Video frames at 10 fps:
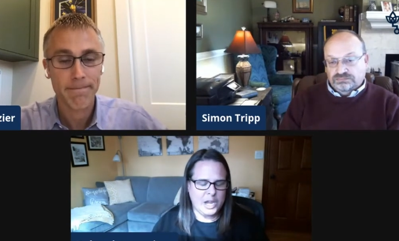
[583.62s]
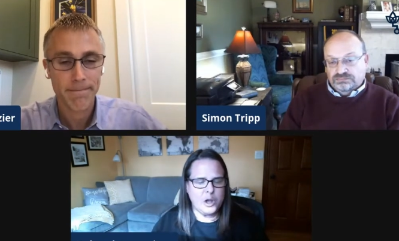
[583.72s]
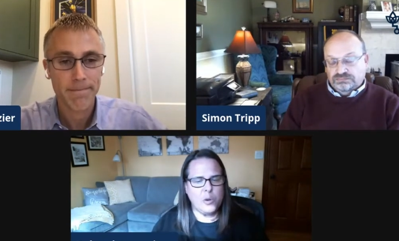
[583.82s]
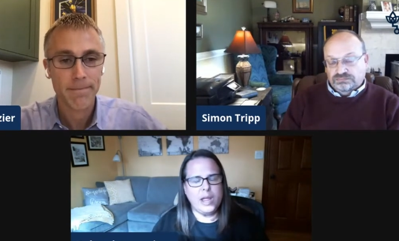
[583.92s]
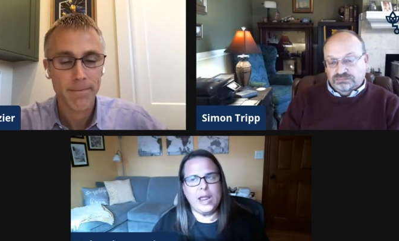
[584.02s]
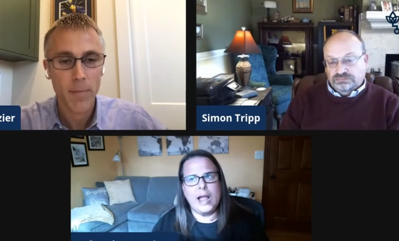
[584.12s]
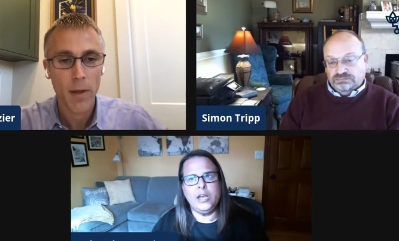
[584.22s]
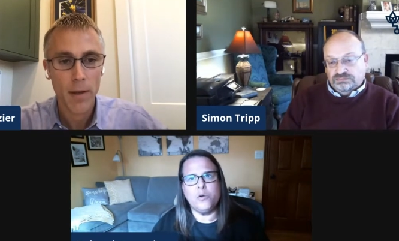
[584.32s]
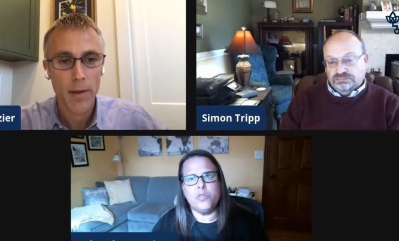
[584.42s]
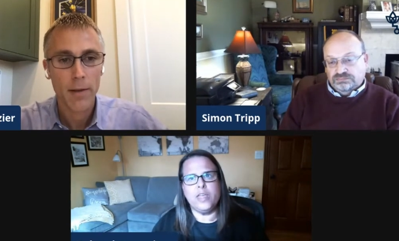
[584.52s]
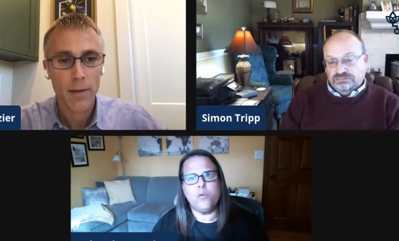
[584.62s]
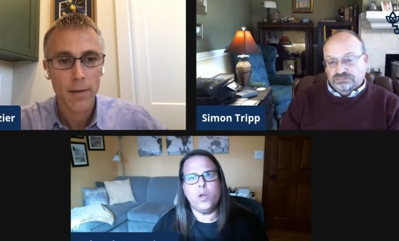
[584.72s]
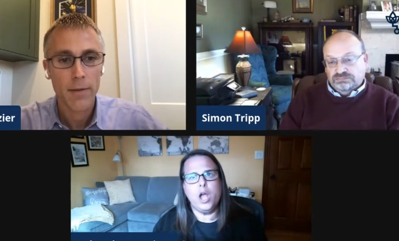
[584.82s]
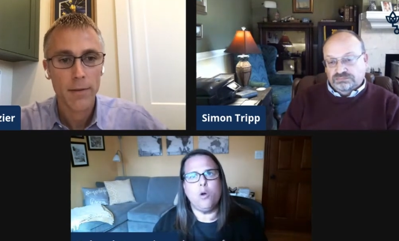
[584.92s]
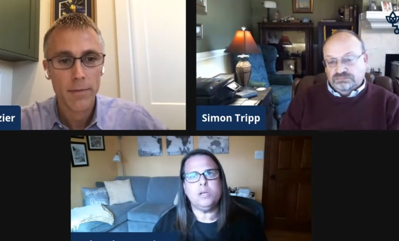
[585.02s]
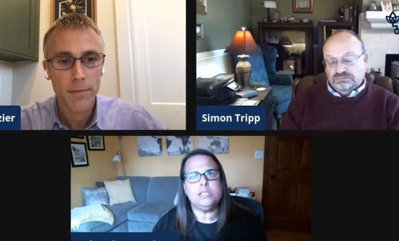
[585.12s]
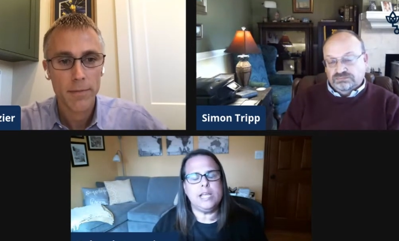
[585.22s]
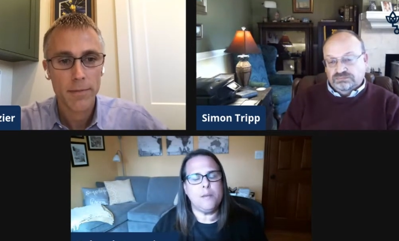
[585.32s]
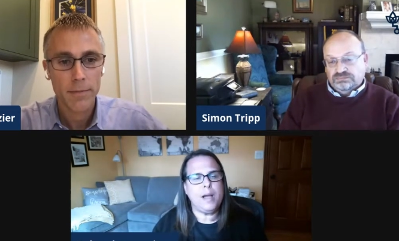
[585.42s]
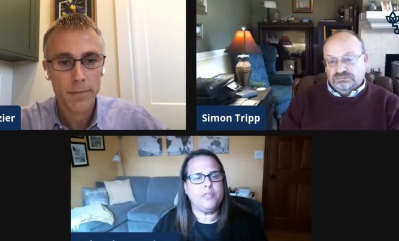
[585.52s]
Speaker 1: you know, I don't think we always
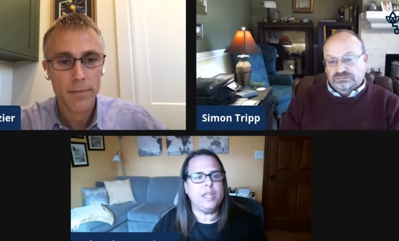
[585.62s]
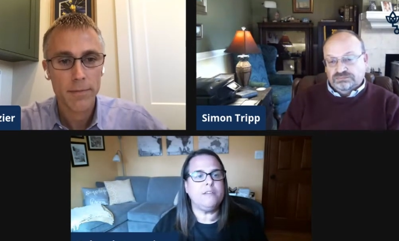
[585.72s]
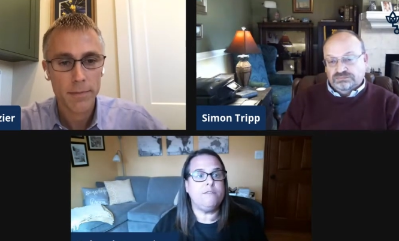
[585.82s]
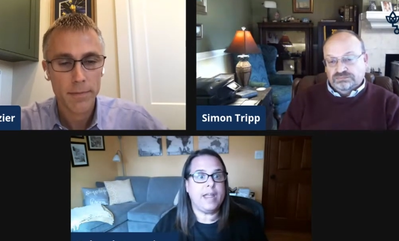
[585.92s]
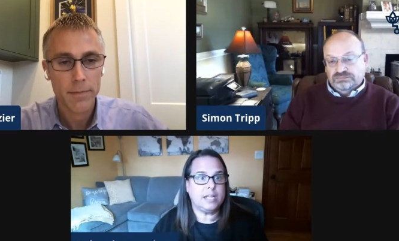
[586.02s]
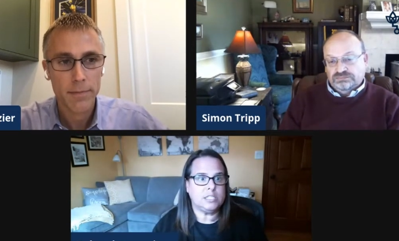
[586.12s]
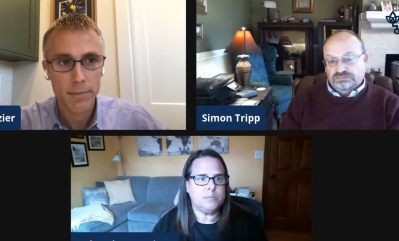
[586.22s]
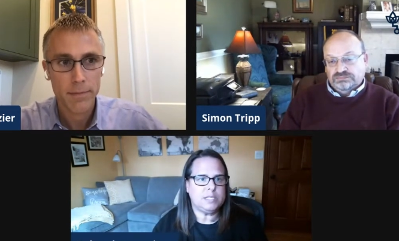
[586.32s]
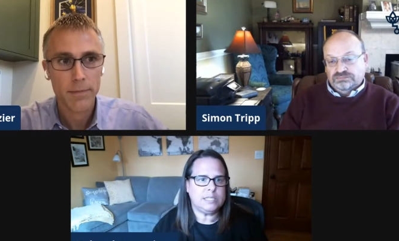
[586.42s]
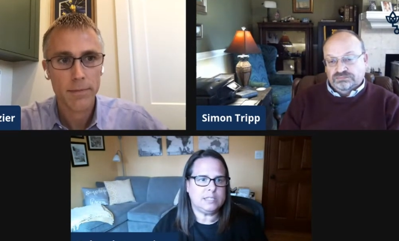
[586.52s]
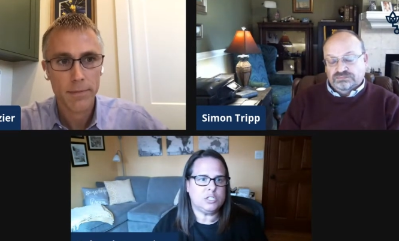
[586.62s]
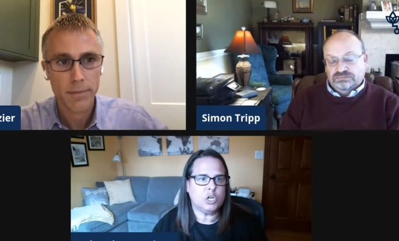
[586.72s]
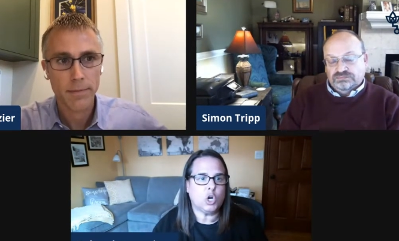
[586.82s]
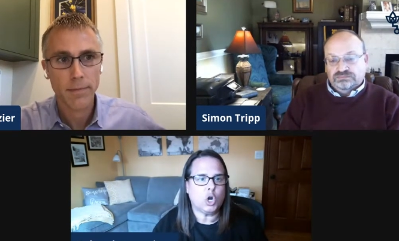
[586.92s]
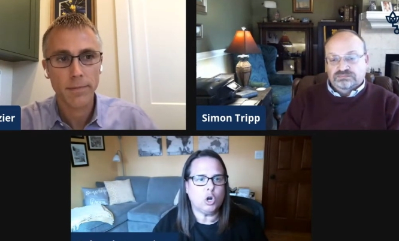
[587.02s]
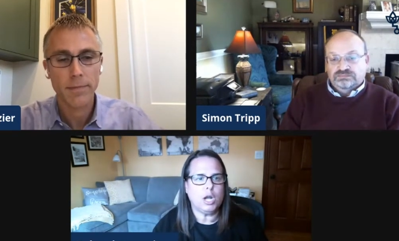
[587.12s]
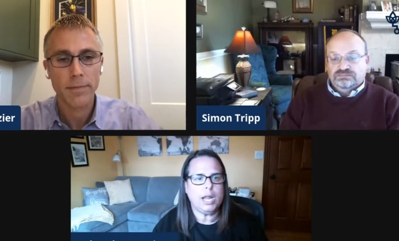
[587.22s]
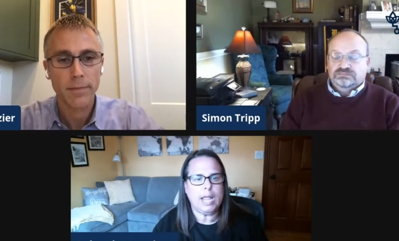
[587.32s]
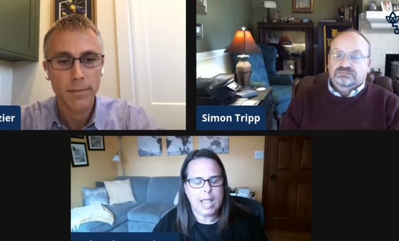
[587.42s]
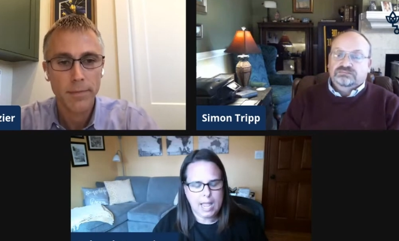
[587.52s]
think about the advancements that's
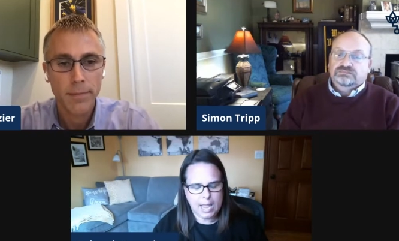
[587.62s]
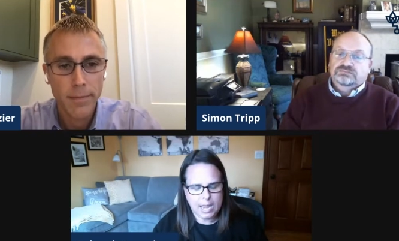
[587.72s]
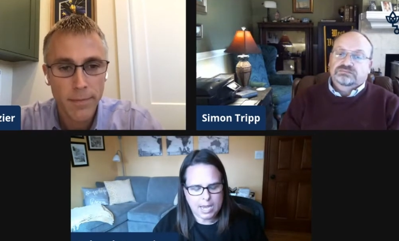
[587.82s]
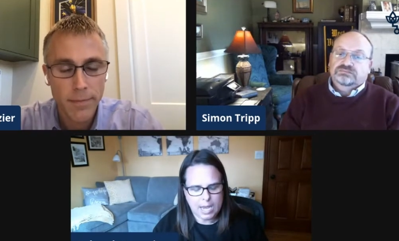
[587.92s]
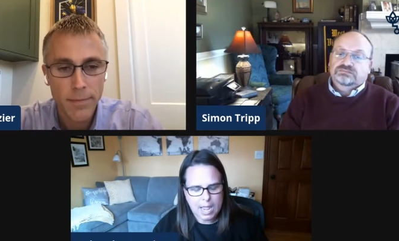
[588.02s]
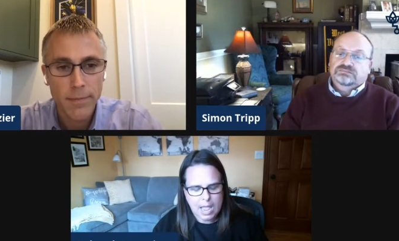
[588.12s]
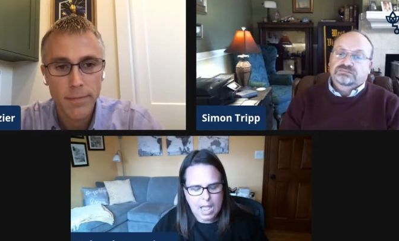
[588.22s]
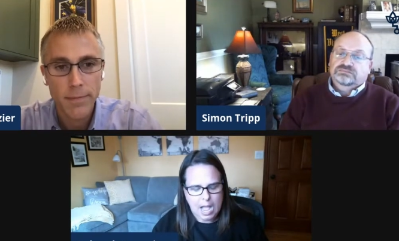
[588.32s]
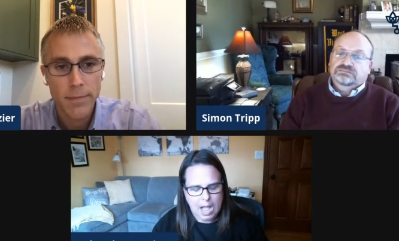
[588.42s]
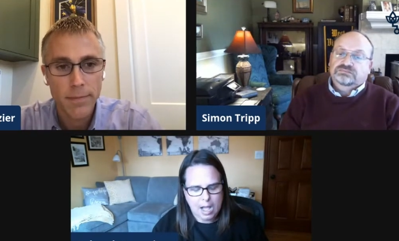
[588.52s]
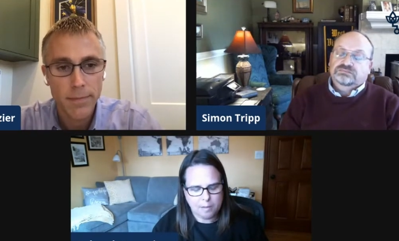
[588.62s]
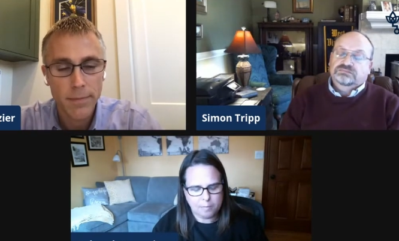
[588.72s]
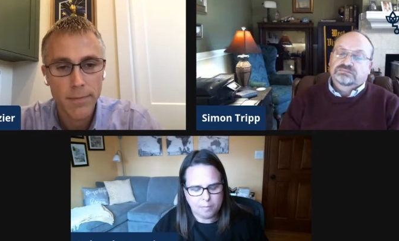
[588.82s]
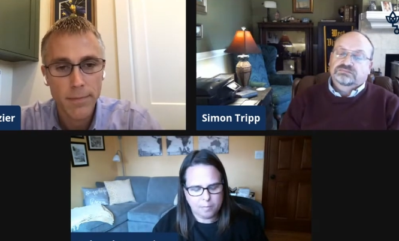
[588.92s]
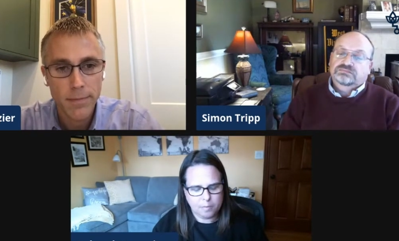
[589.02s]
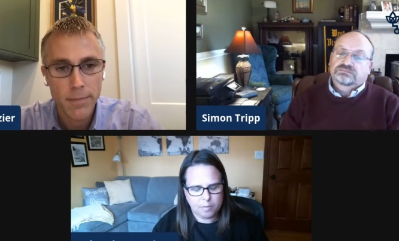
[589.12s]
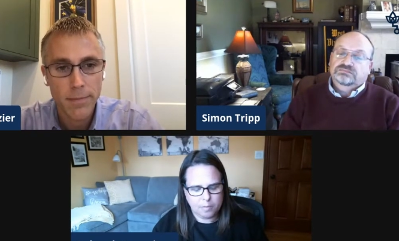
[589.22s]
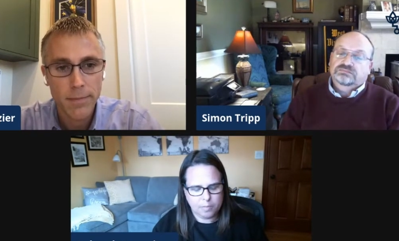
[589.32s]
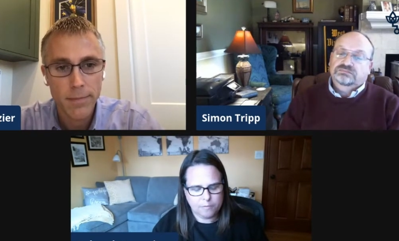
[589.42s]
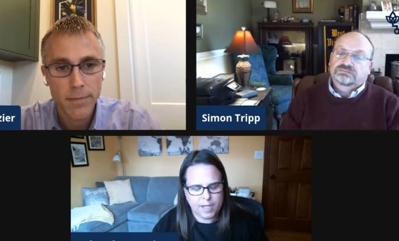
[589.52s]
occurring in um,
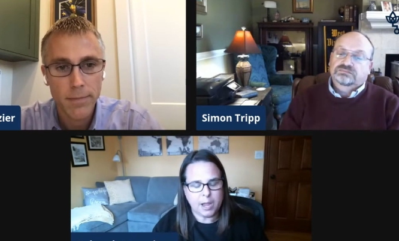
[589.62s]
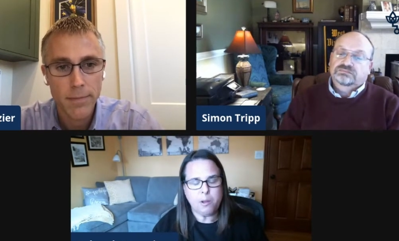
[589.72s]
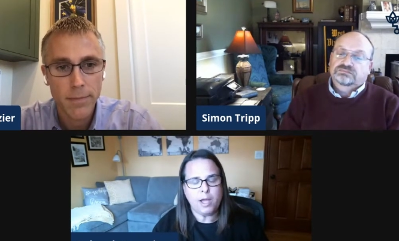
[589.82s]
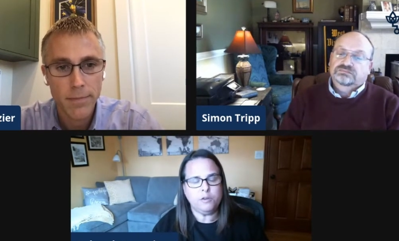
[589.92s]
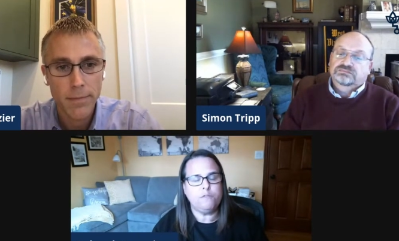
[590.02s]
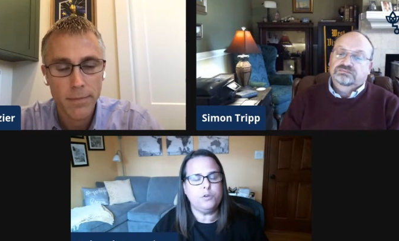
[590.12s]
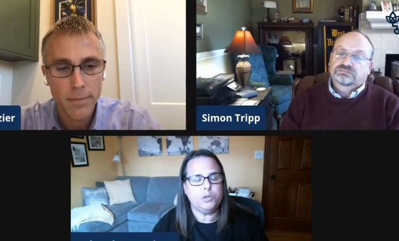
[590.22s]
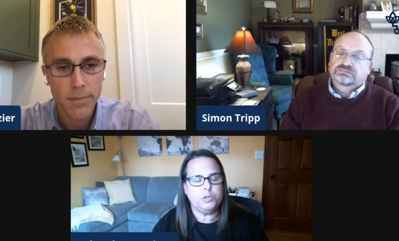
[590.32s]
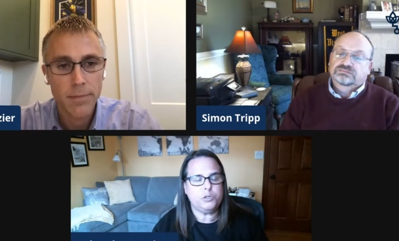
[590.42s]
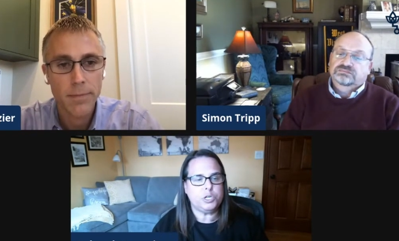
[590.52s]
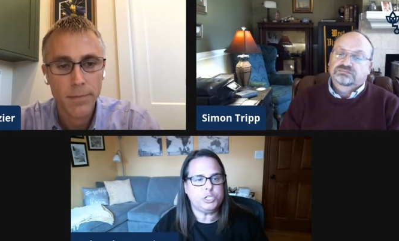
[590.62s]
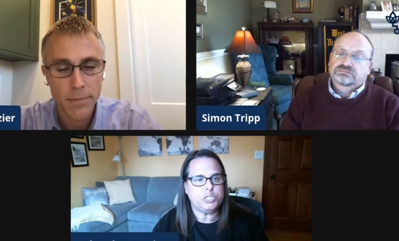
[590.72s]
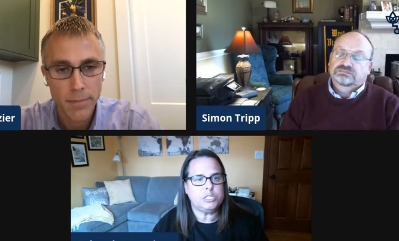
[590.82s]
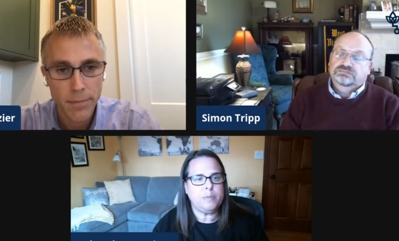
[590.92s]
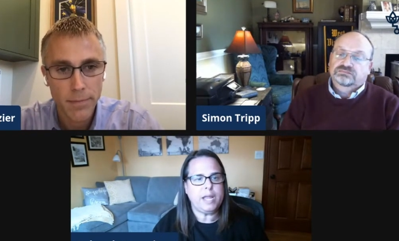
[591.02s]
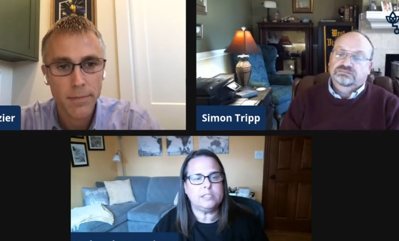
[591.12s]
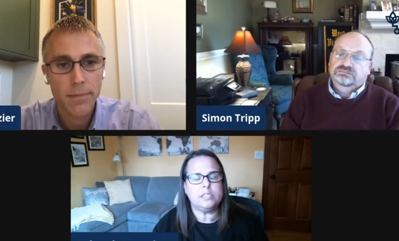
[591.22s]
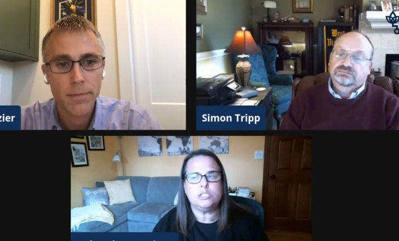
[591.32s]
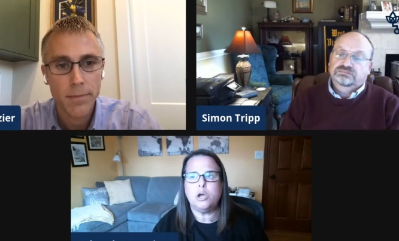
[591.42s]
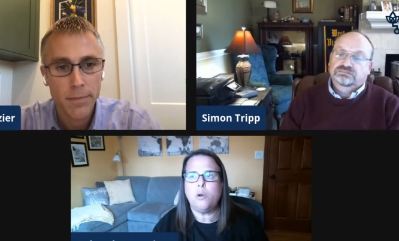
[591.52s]
the value added food and nutrition
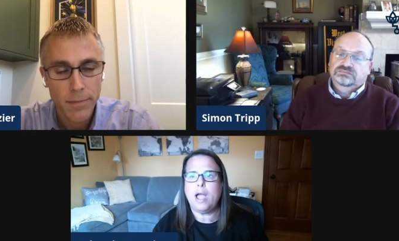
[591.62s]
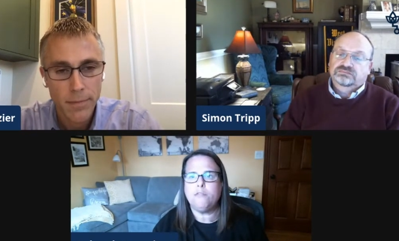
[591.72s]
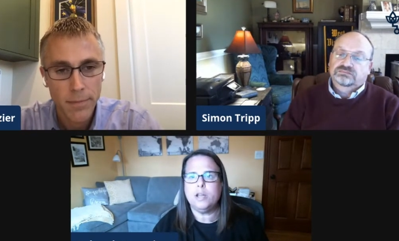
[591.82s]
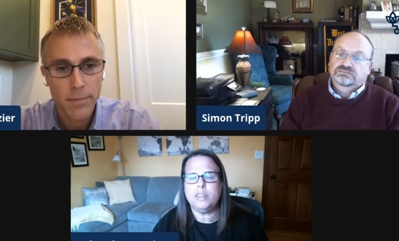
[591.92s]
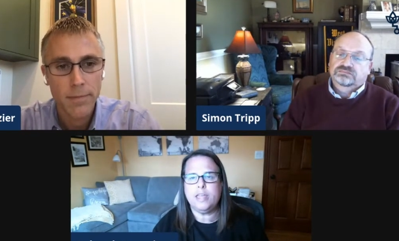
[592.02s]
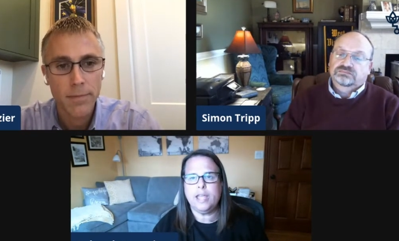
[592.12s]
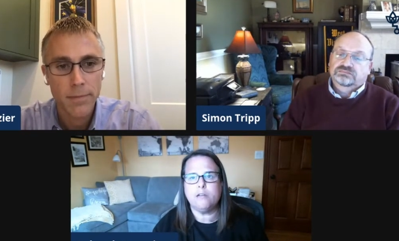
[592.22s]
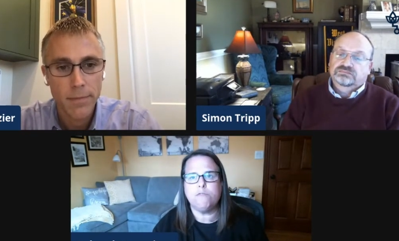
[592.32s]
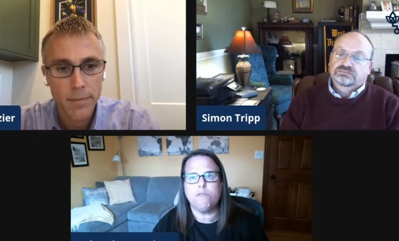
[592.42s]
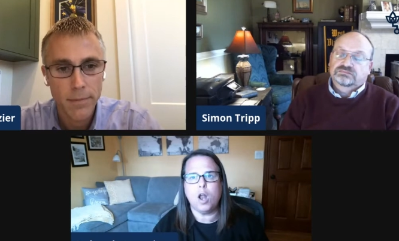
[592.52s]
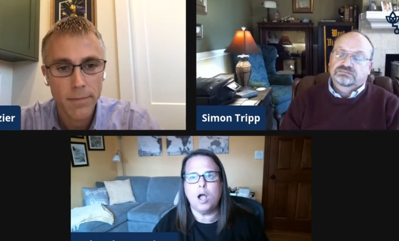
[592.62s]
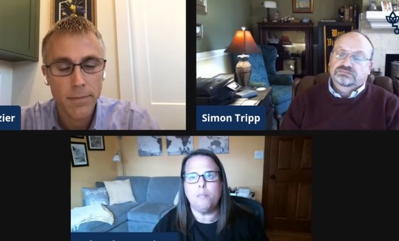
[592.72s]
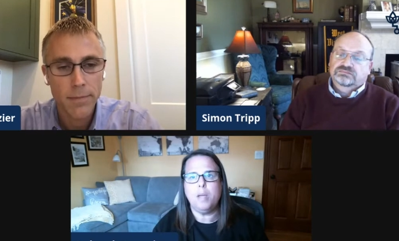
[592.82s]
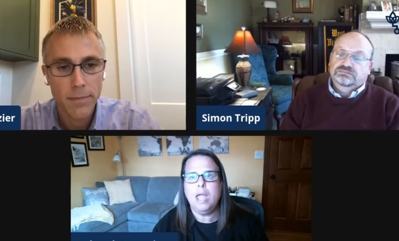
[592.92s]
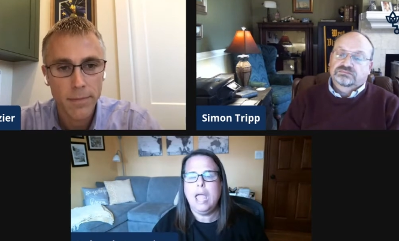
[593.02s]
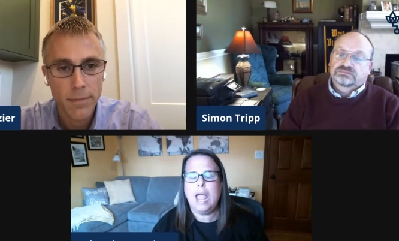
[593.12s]
space. And so everything from